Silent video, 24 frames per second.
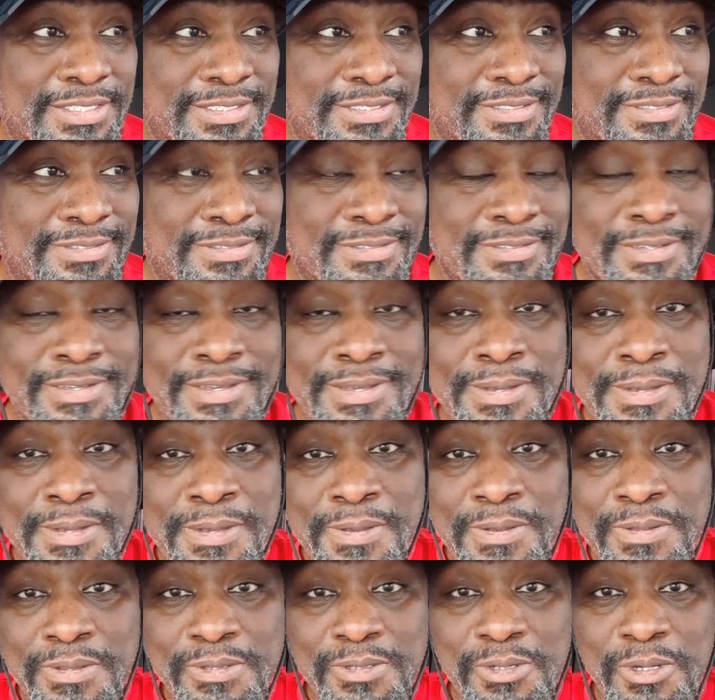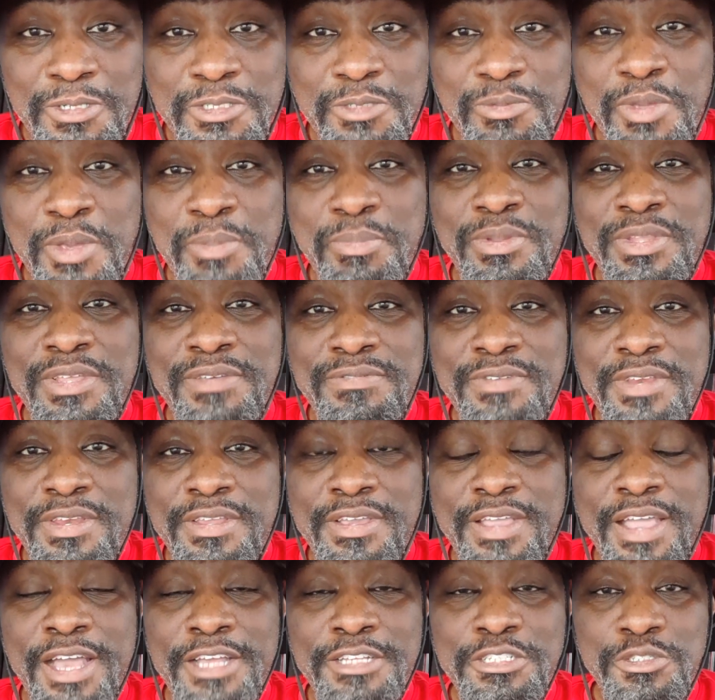and there's always people living in the
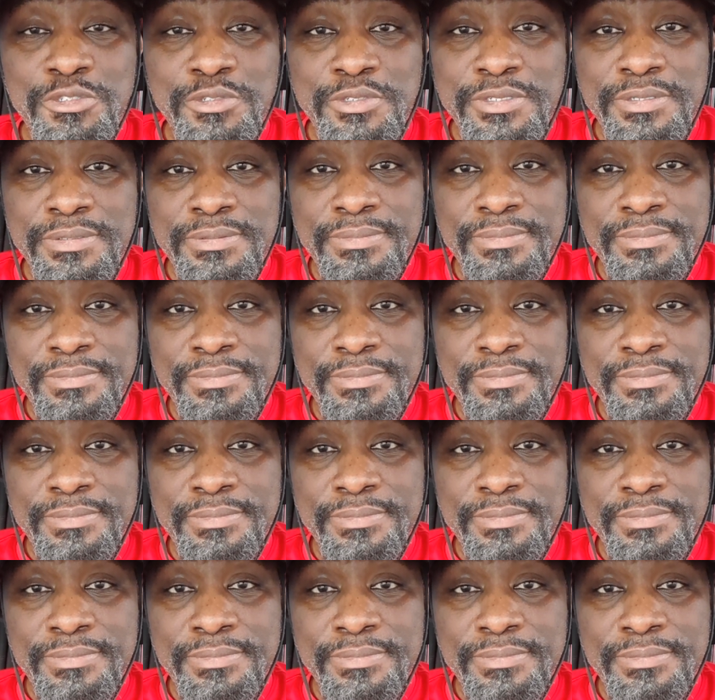country.